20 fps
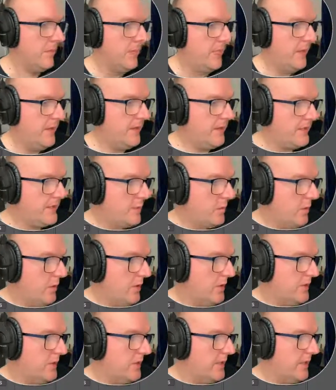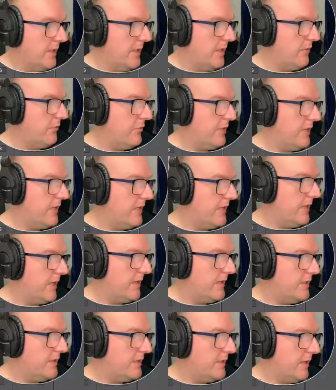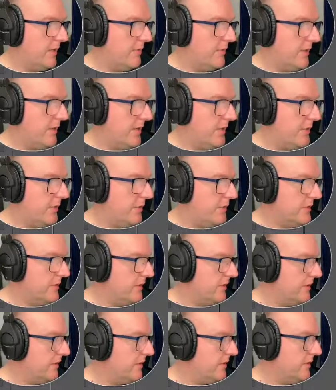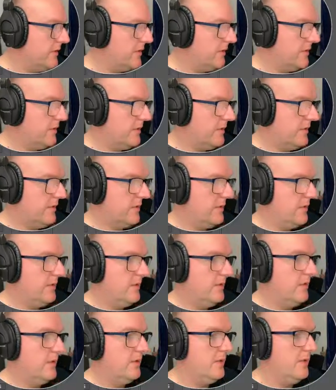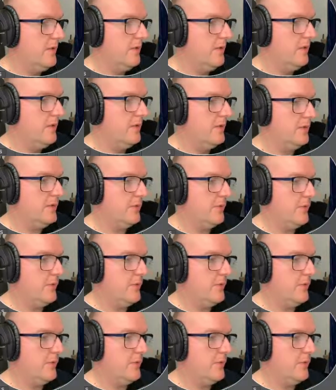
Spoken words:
And this was the really nice sound that I used to